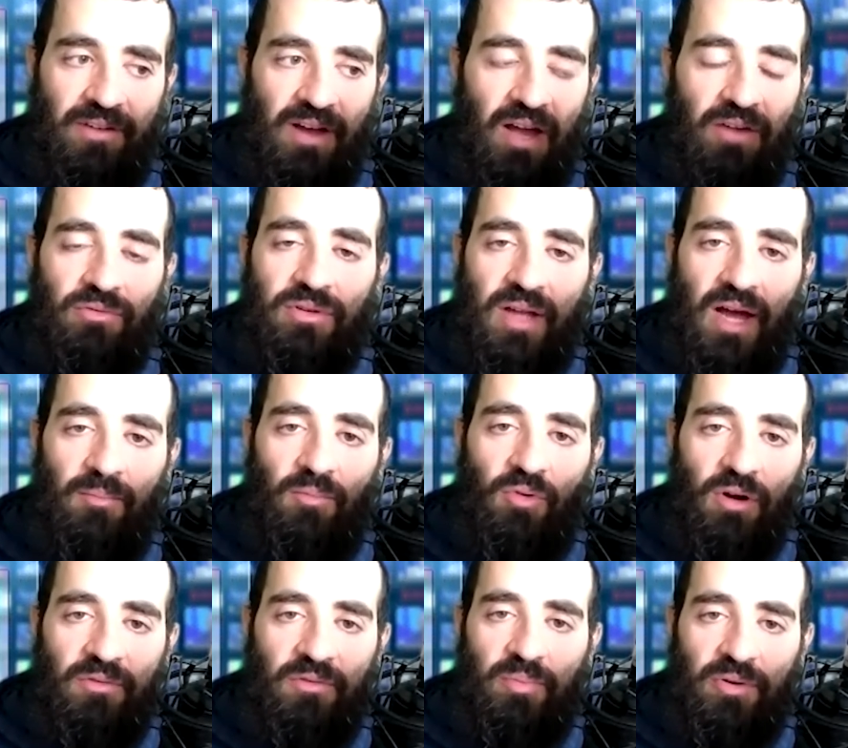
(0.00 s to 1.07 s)
I would I'm more
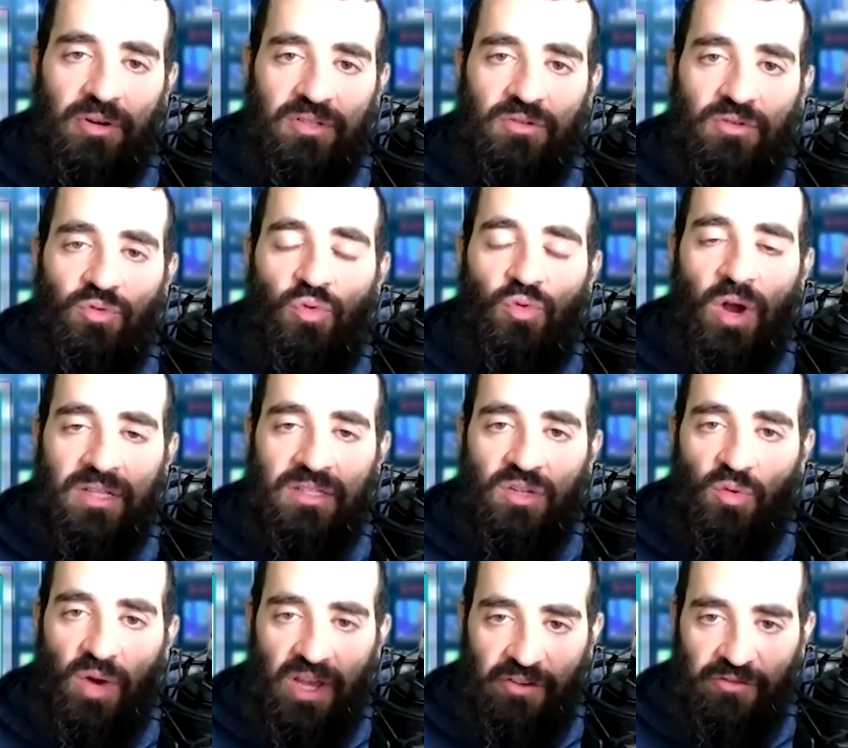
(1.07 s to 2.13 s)
of the person who runs
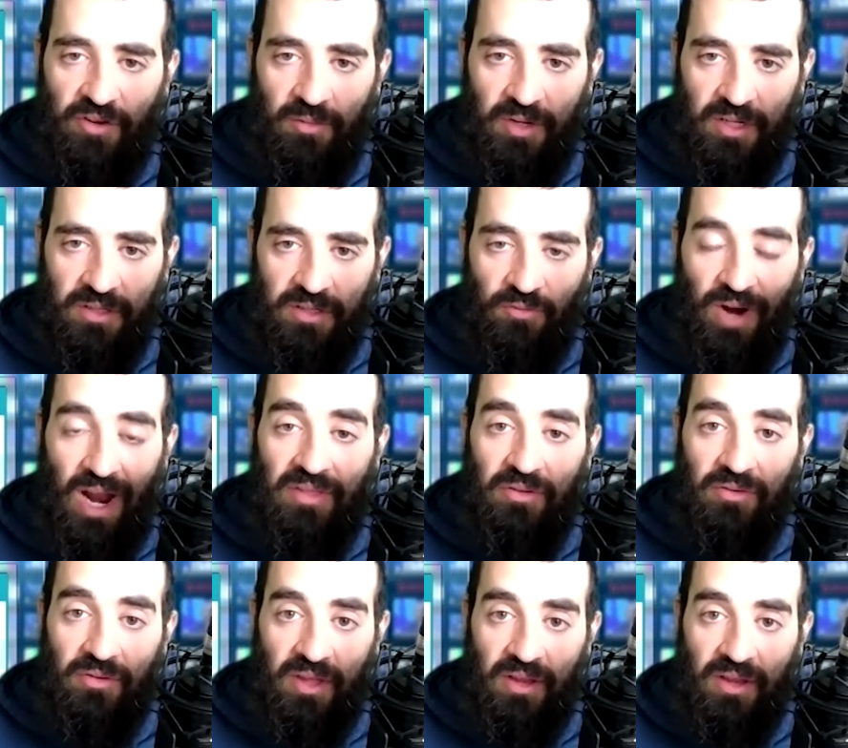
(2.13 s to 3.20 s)
away from it
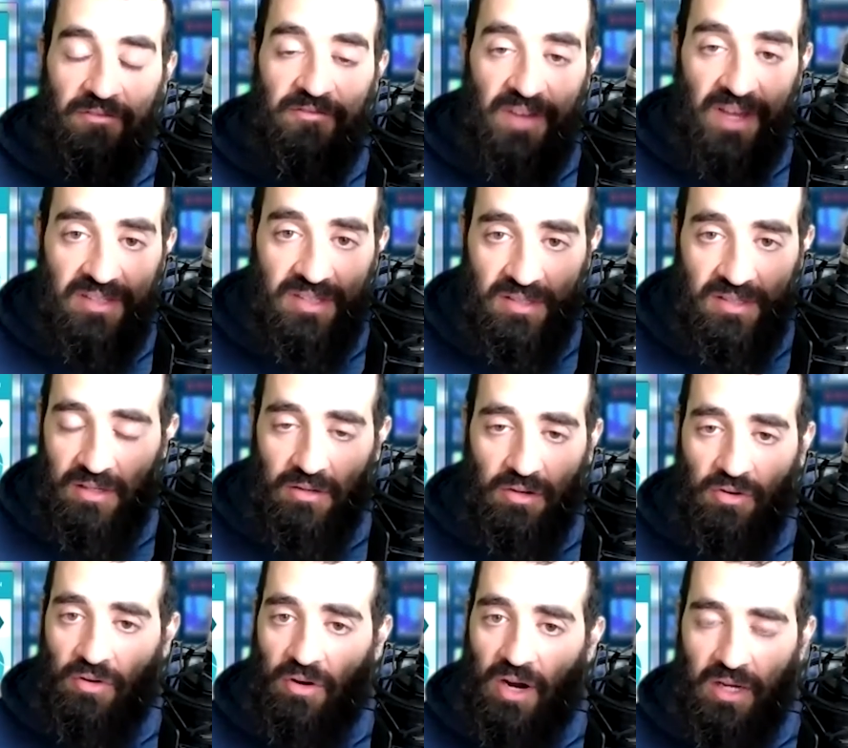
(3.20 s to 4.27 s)
rather than mm-hmm. faces it or
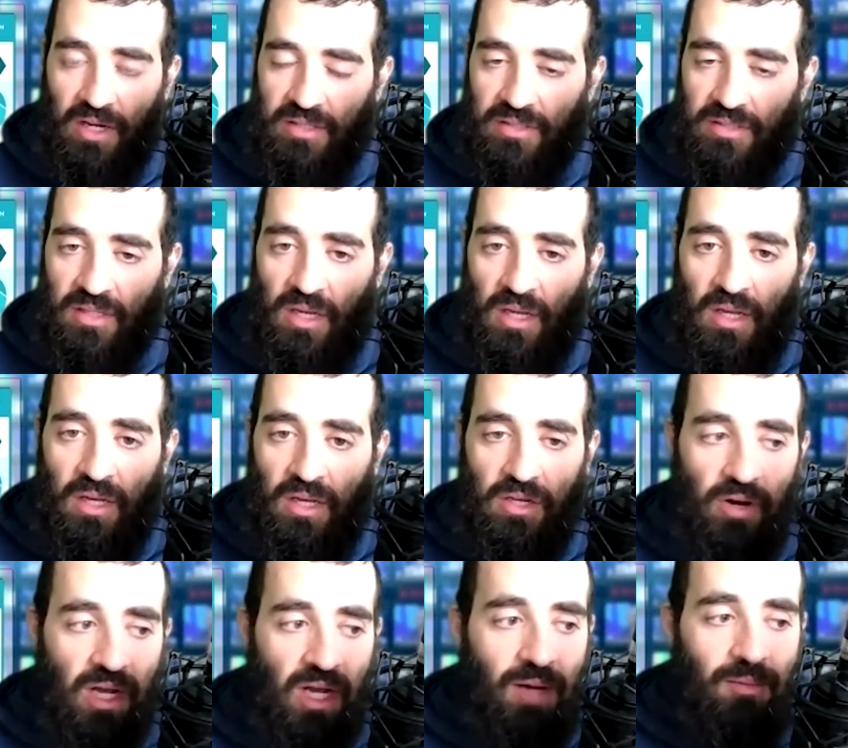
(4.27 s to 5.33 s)
cries. You
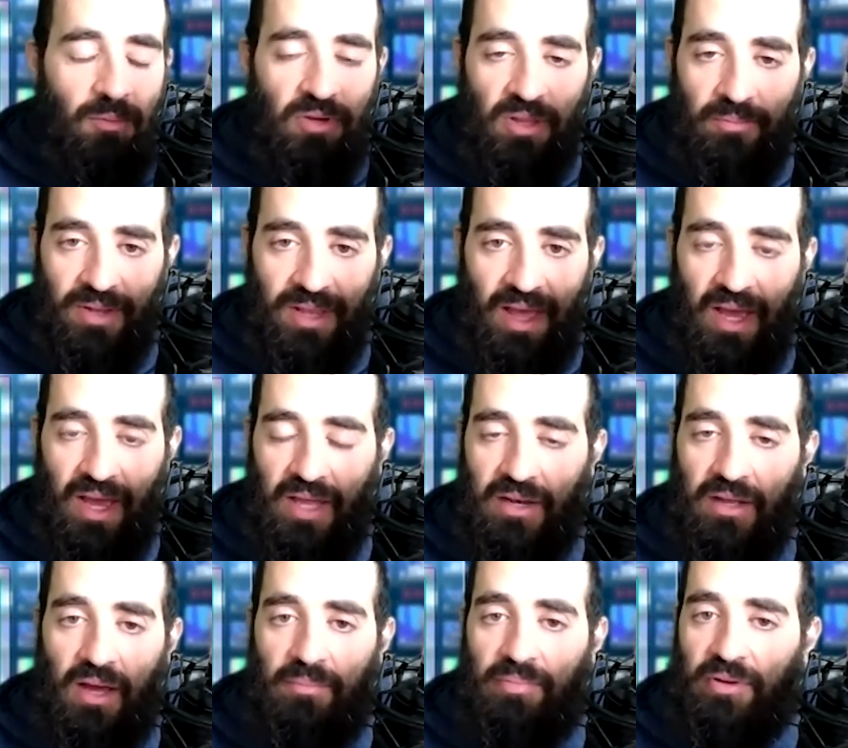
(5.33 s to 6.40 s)
know, I come mm-hmm. up with a
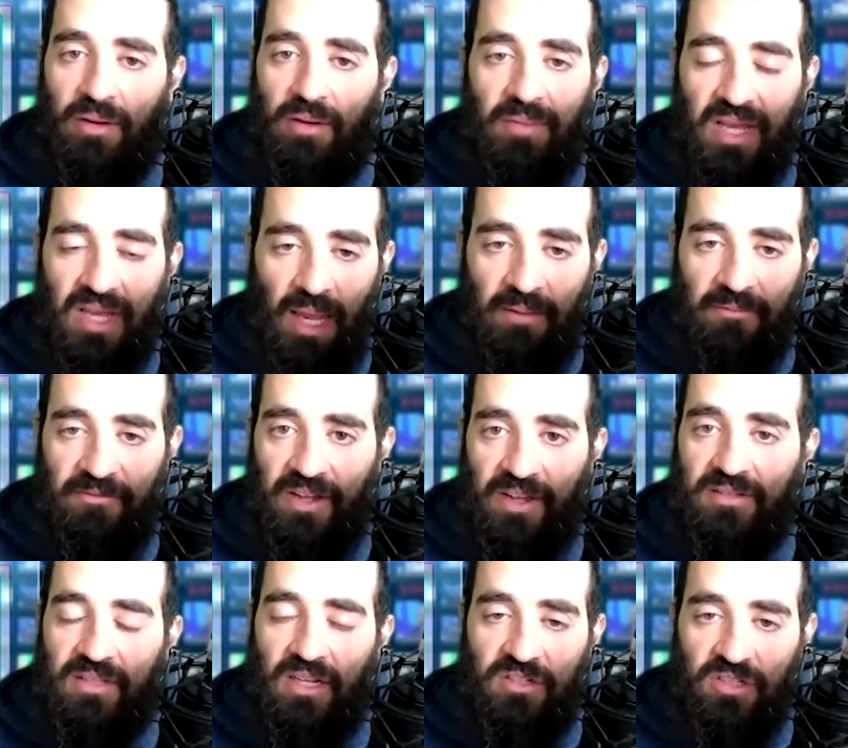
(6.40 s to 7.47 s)
plan, I put on my game
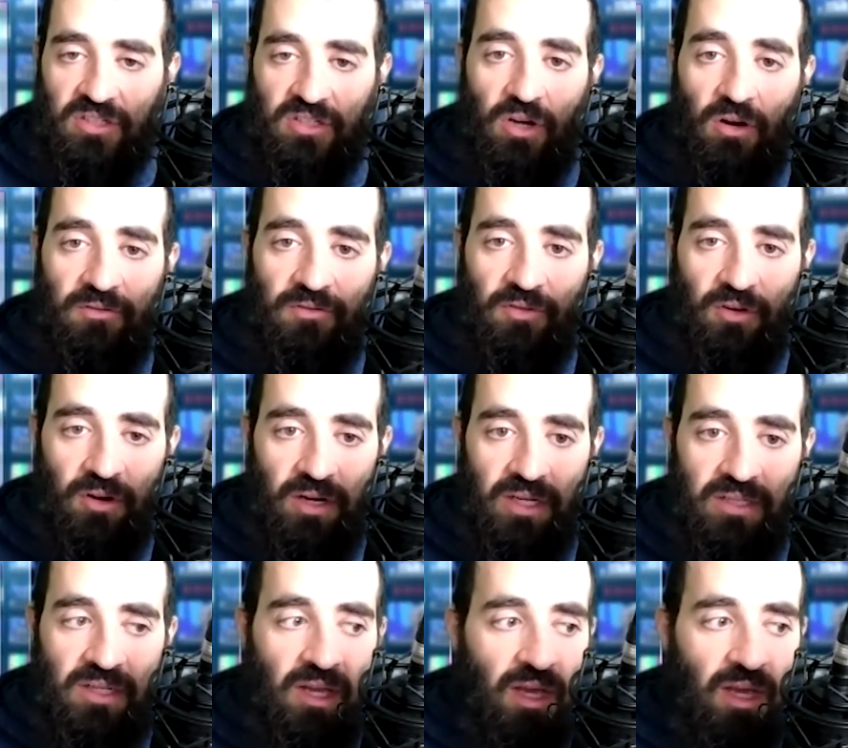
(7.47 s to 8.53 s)
face and I just go for
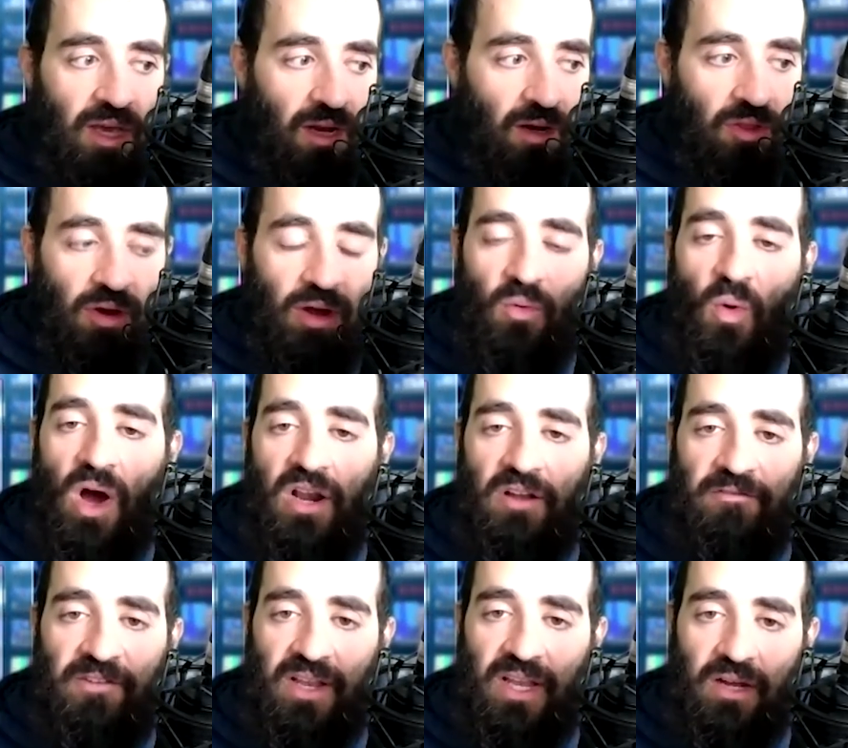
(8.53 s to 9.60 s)
it. And although I want to
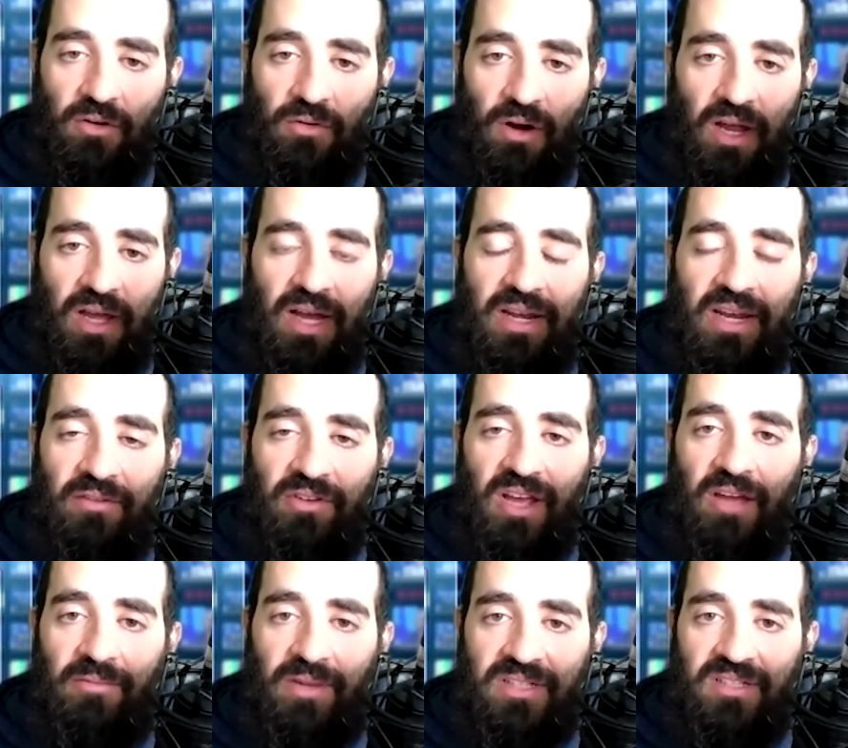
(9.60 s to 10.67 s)
feel like crying, I never
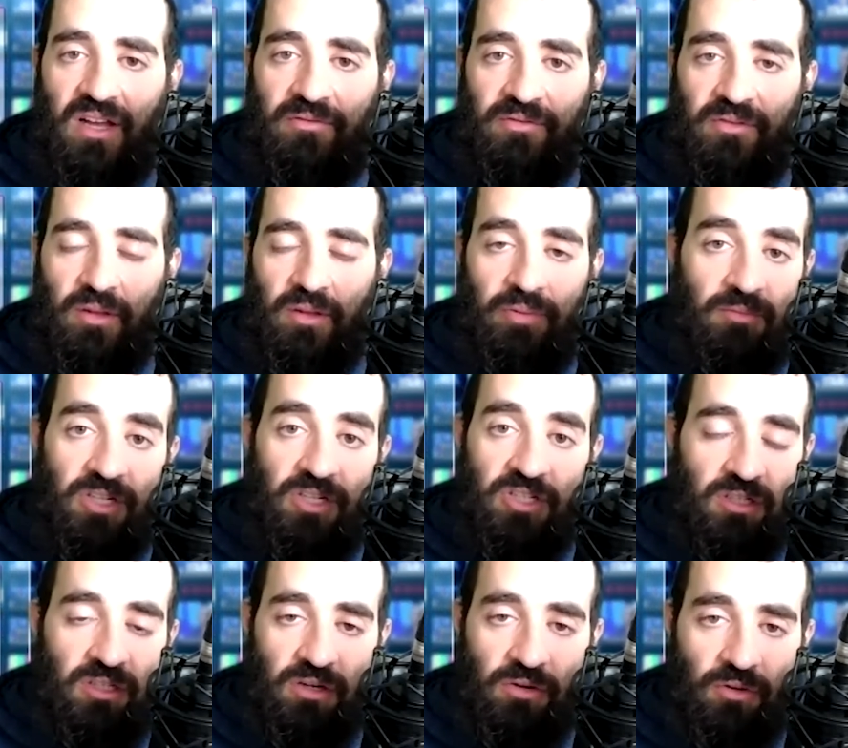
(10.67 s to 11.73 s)
gave myself the permission
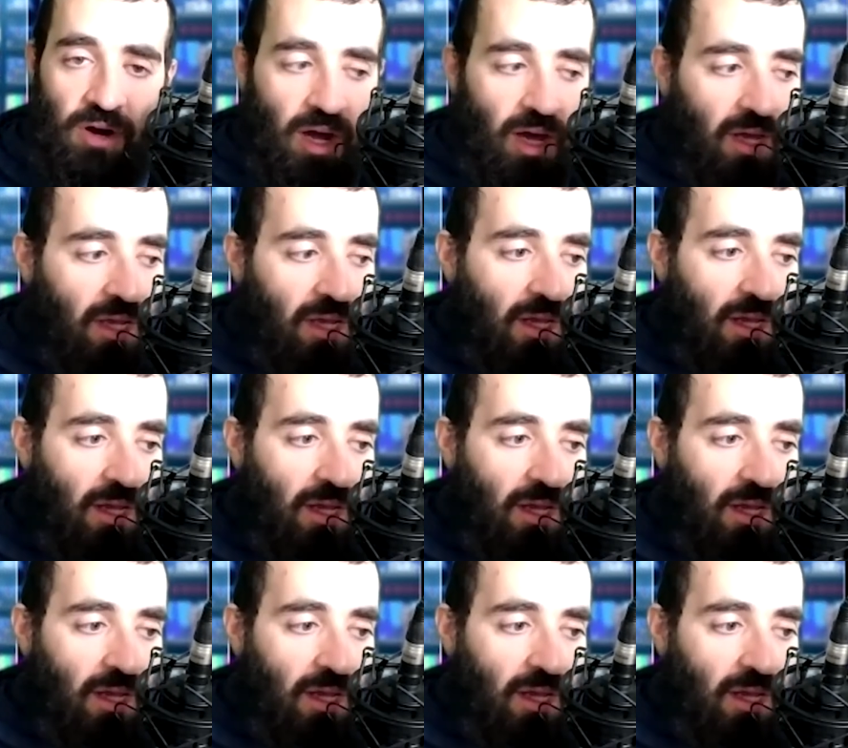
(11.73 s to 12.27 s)
to cry.